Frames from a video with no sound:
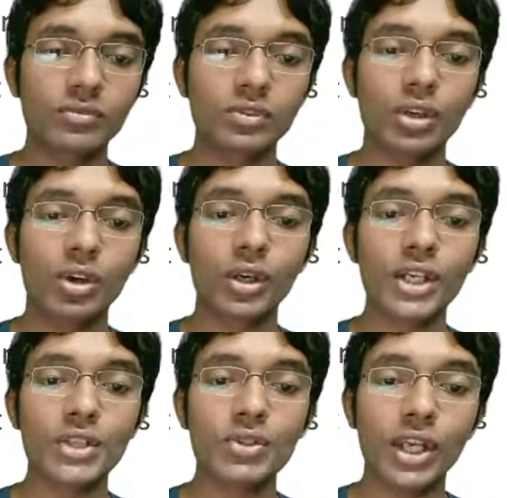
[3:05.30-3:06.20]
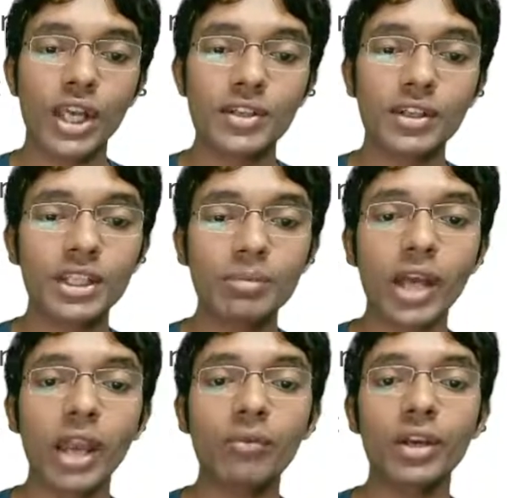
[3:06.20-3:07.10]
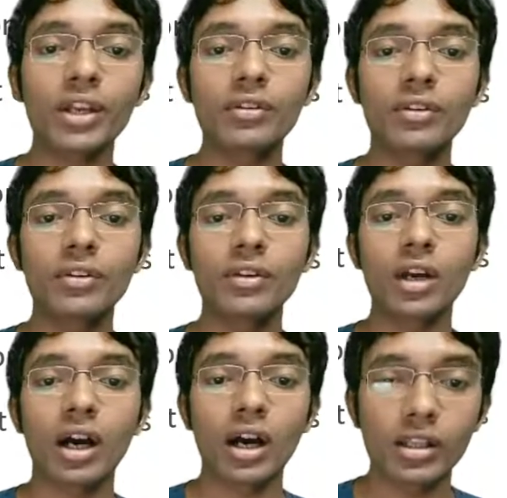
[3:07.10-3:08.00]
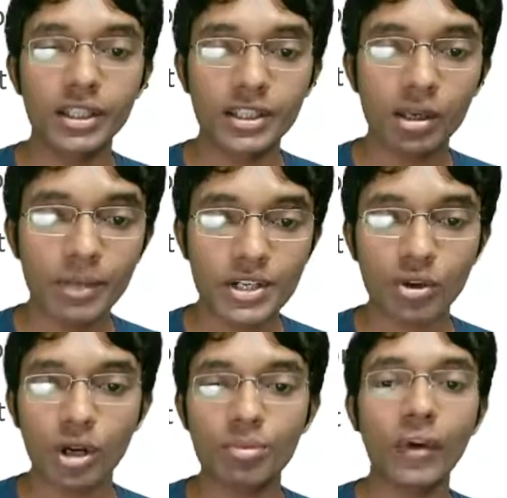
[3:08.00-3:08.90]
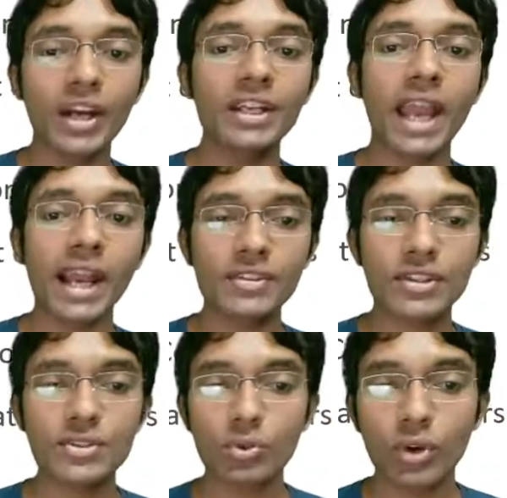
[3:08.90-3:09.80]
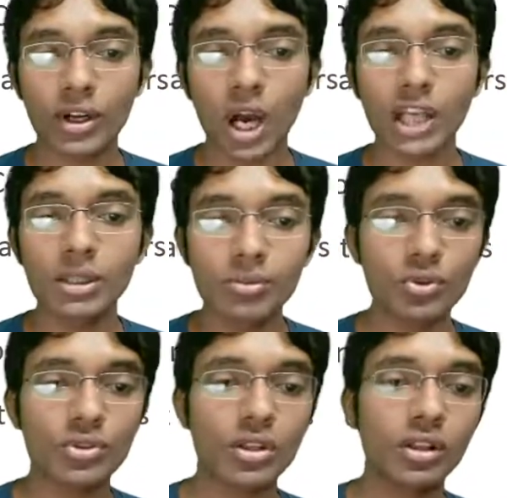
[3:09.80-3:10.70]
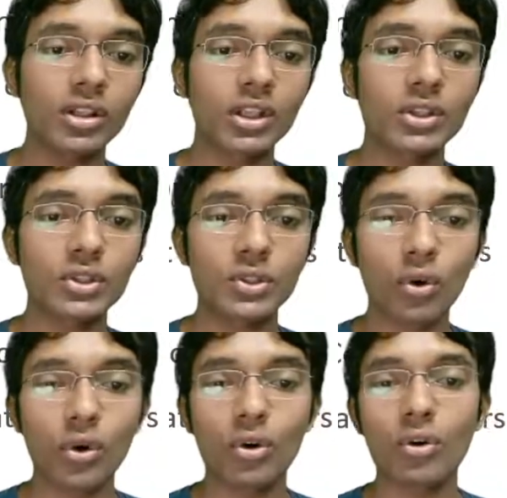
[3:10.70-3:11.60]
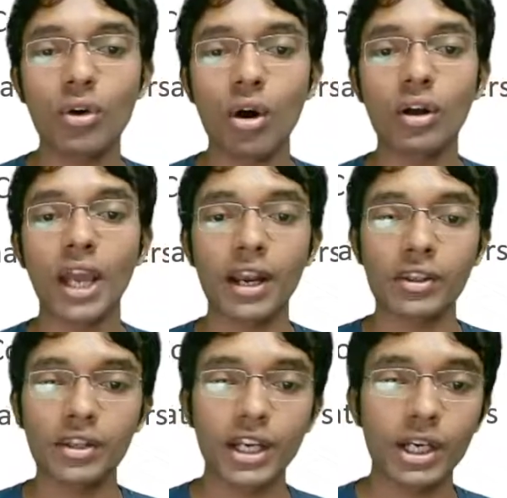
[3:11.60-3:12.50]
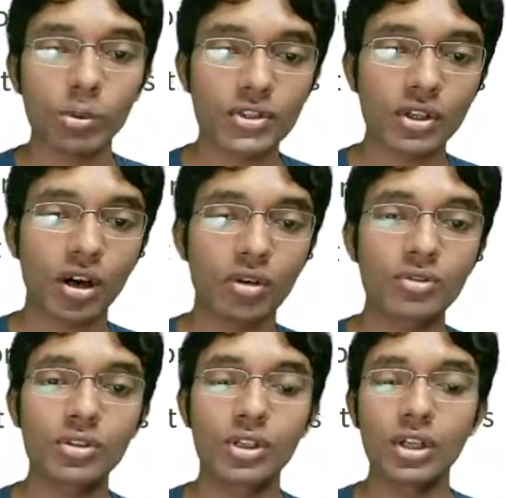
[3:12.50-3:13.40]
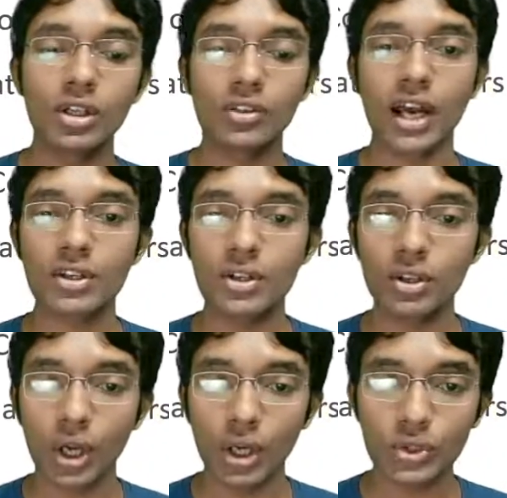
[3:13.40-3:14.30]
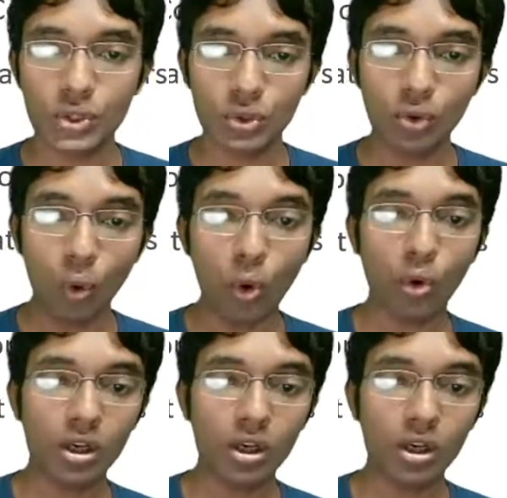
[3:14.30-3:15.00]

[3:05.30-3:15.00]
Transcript: Okay, so here is a deep dive in a little bit on providing access to an IAM user in your or another AWS account that you own.